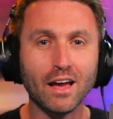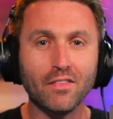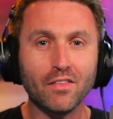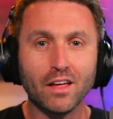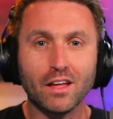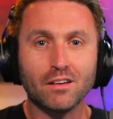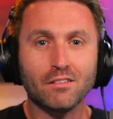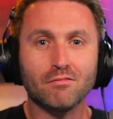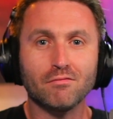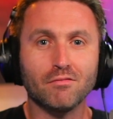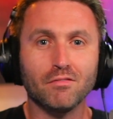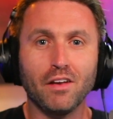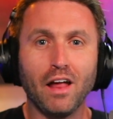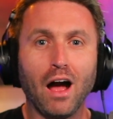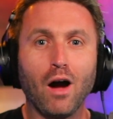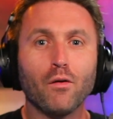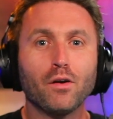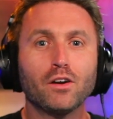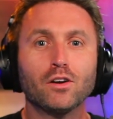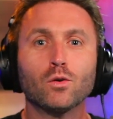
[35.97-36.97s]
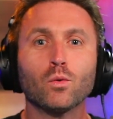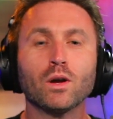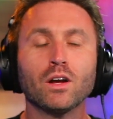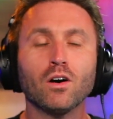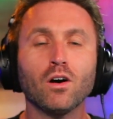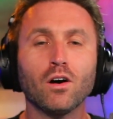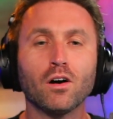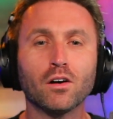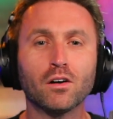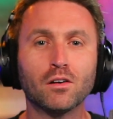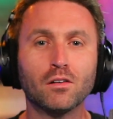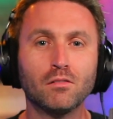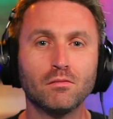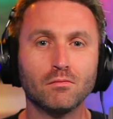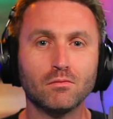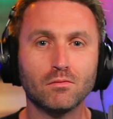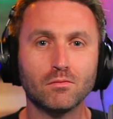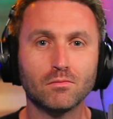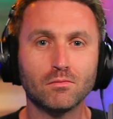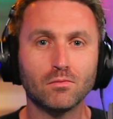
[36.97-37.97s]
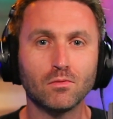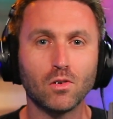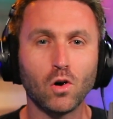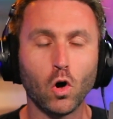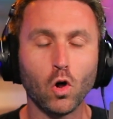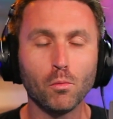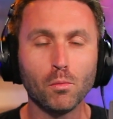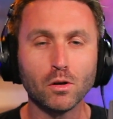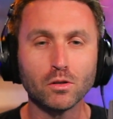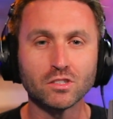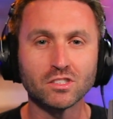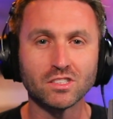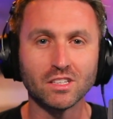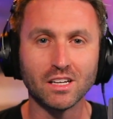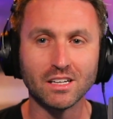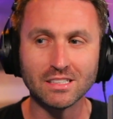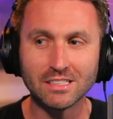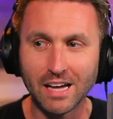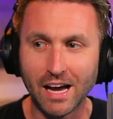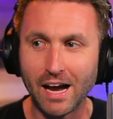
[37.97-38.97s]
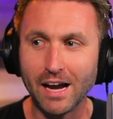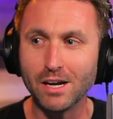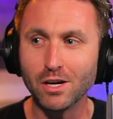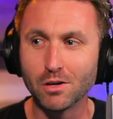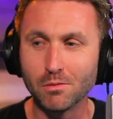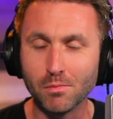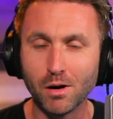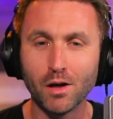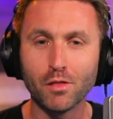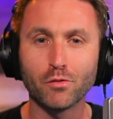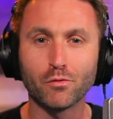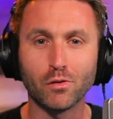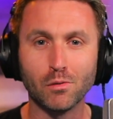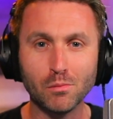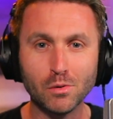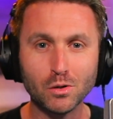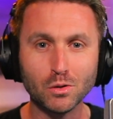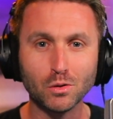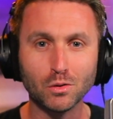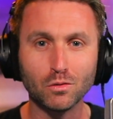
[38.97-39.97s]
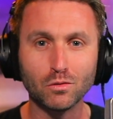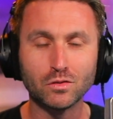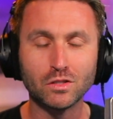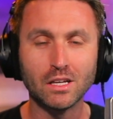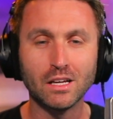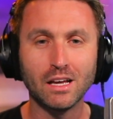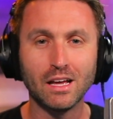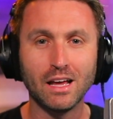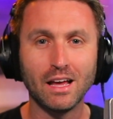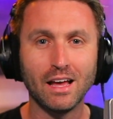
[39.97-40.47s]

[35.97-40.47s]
And then now here we are, almost an entire month removed,